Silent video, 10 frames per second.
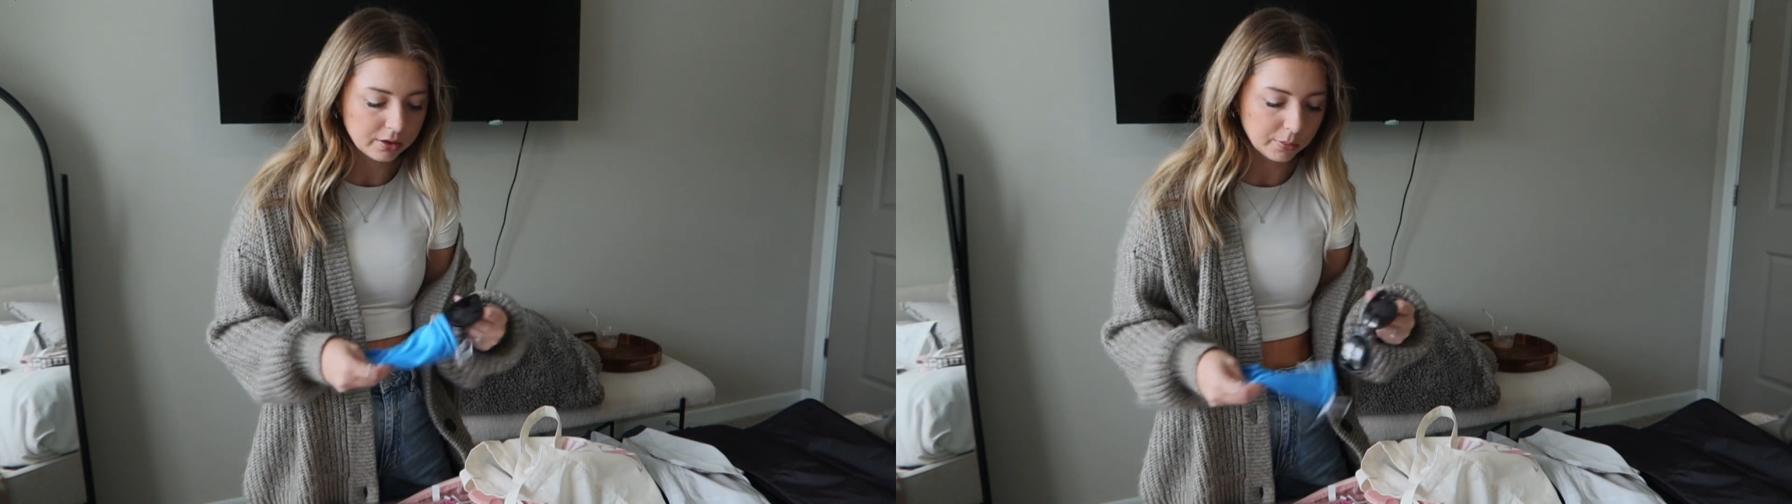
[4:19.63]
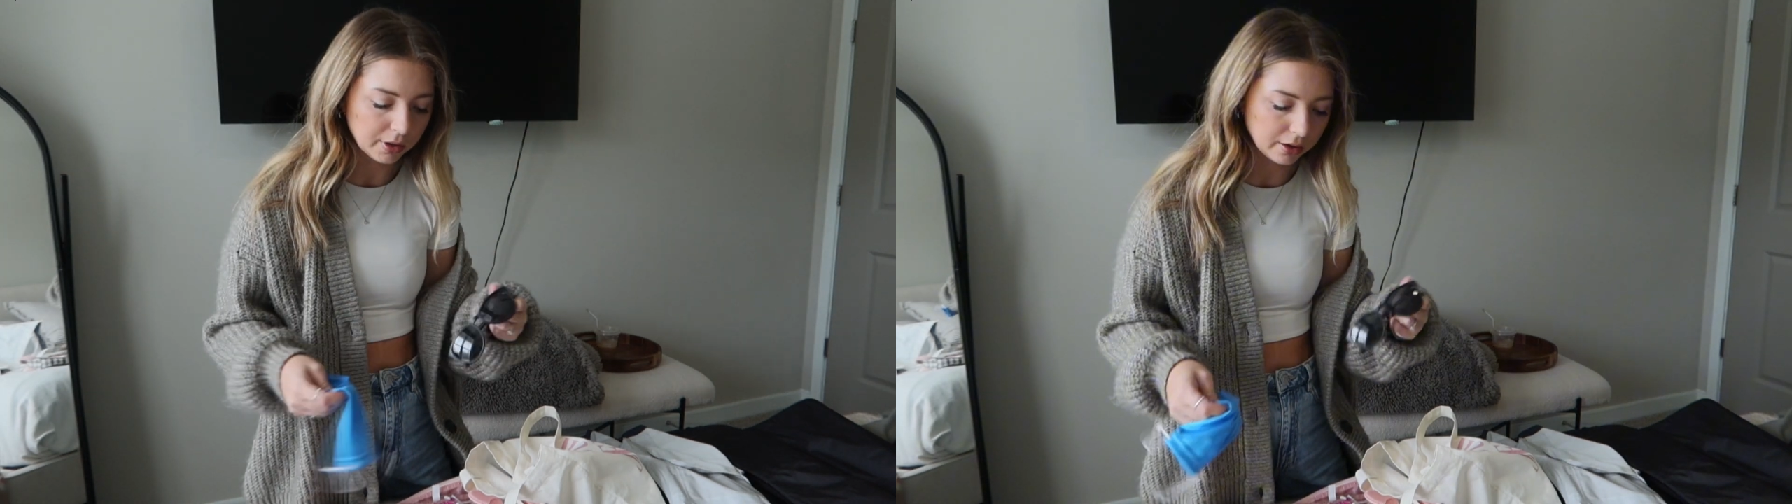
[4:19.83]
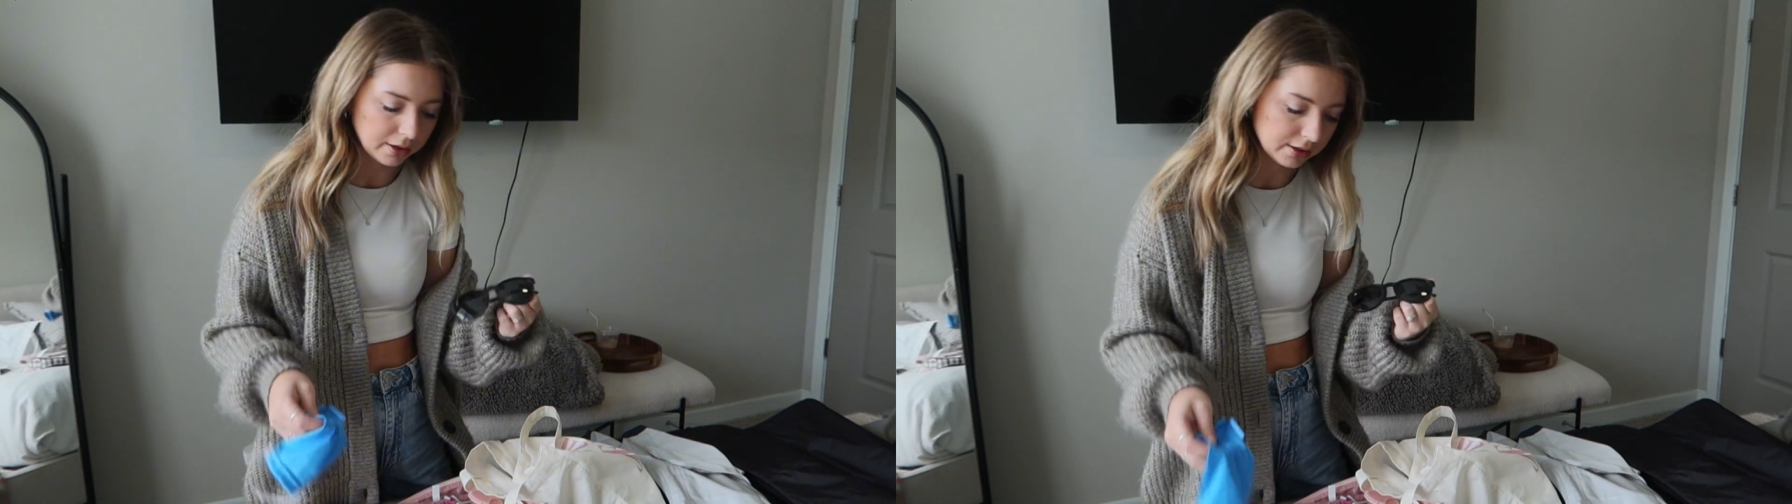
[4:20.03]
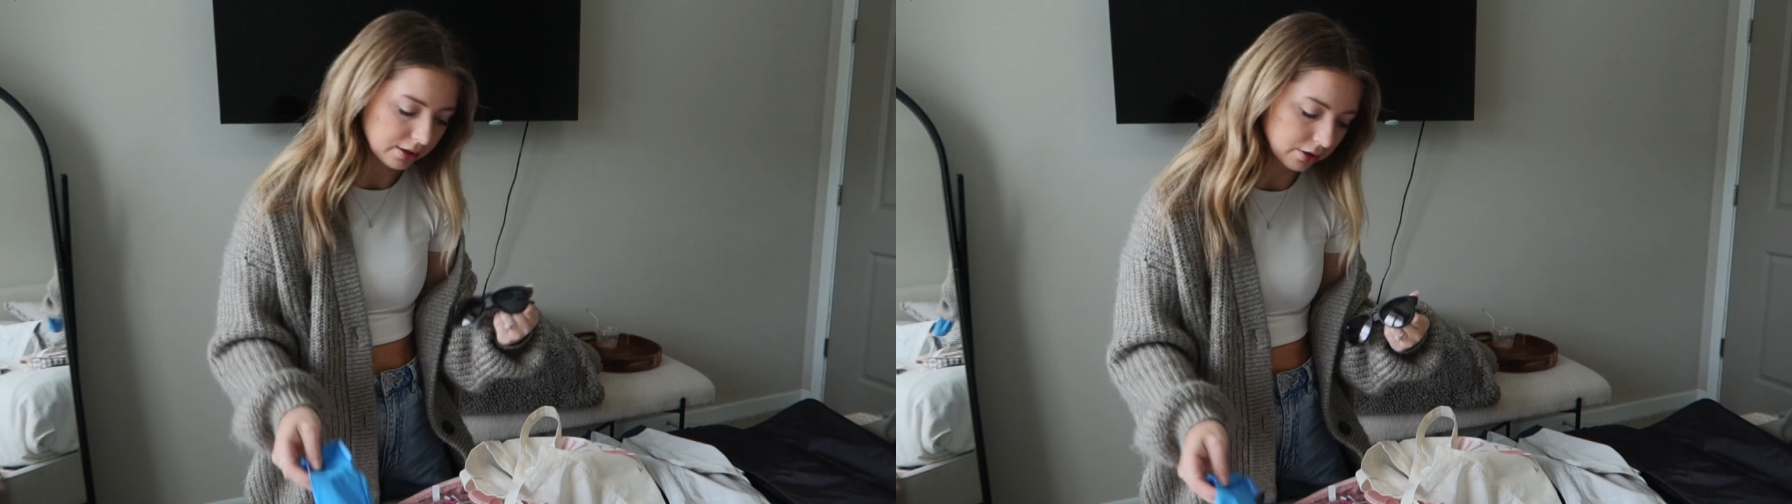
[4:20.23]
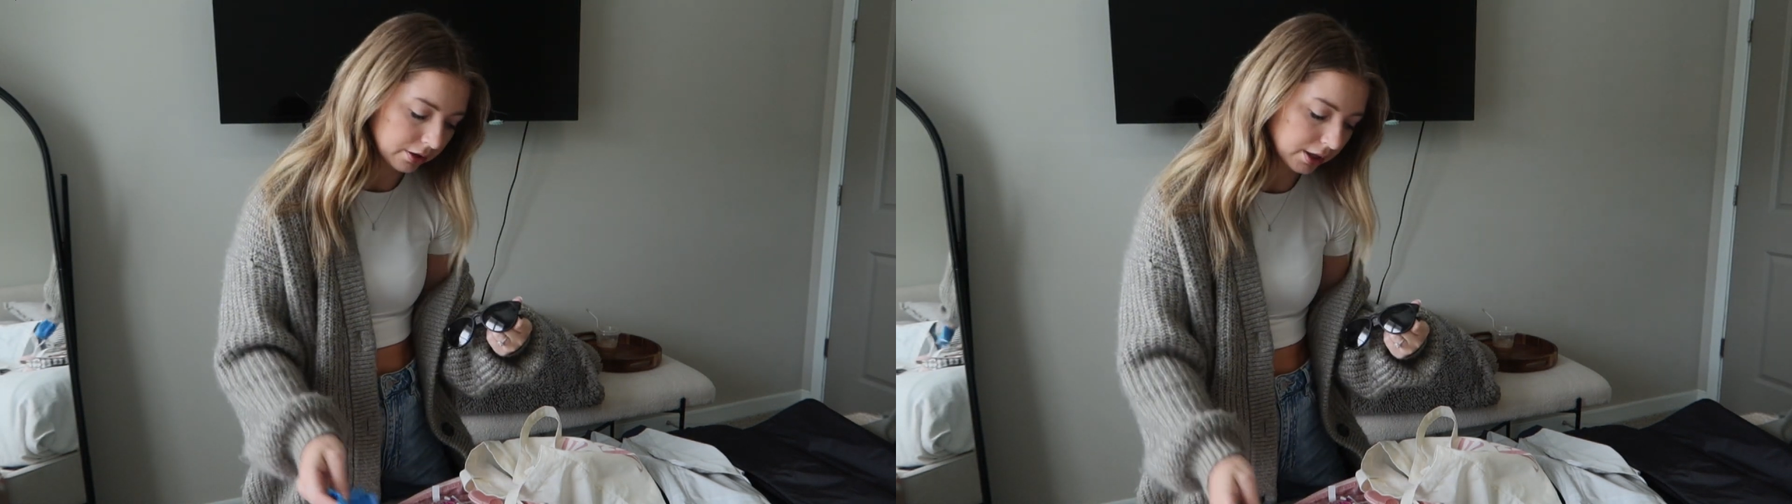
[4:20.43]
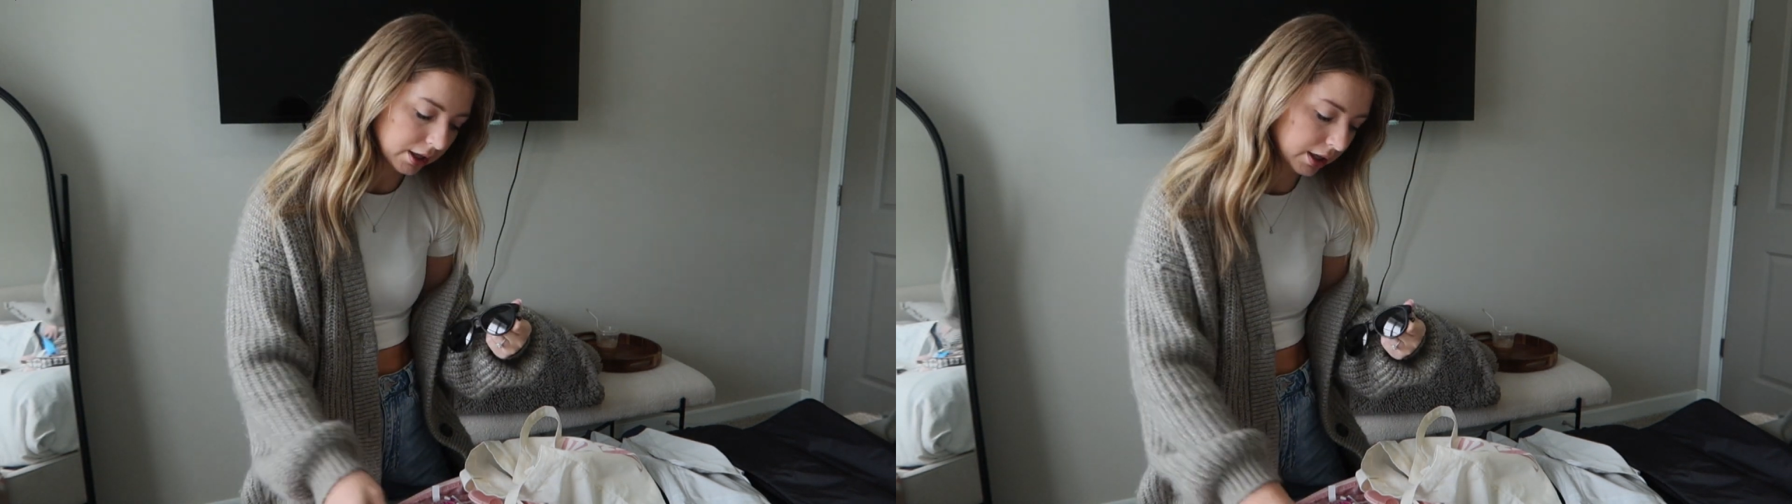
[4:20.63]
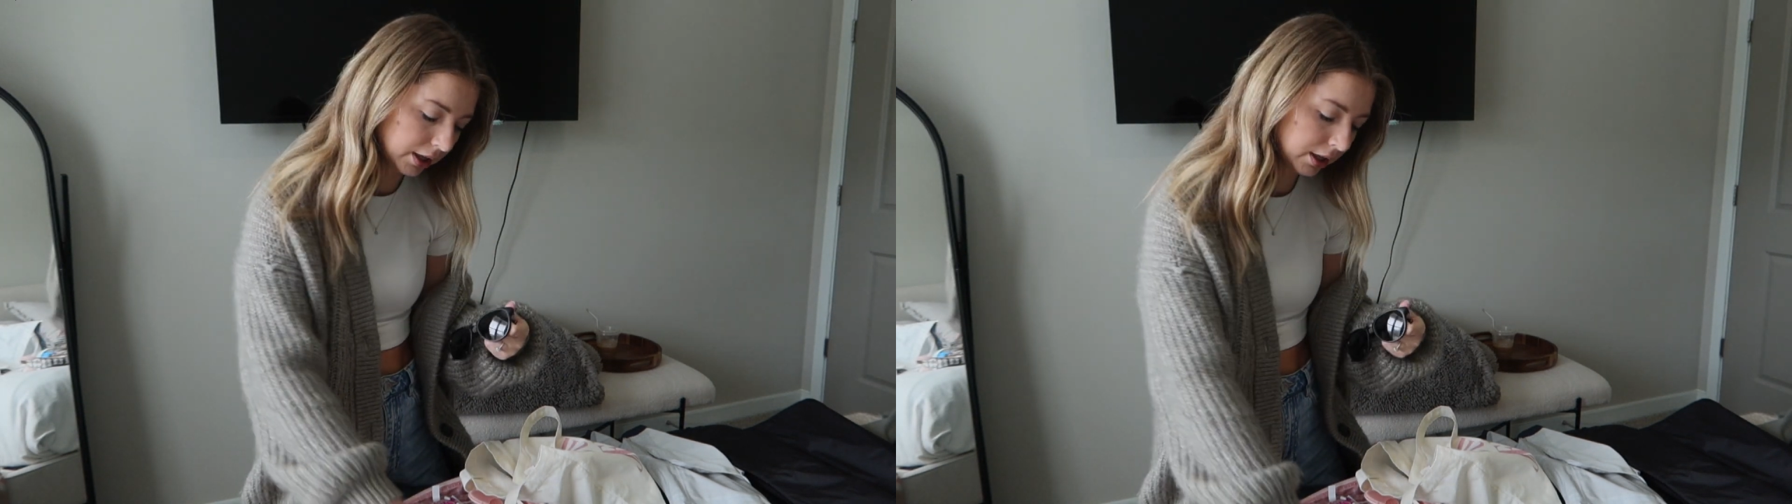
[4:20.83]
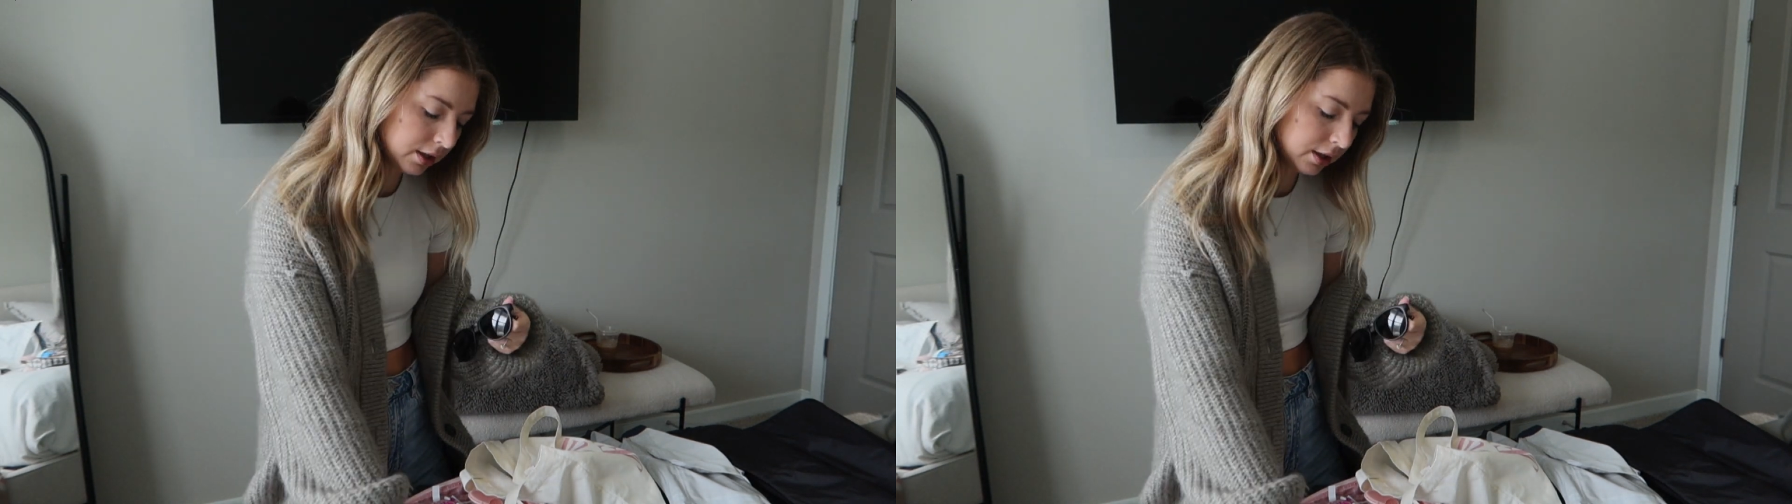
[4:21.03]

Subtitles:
so we got these at REI.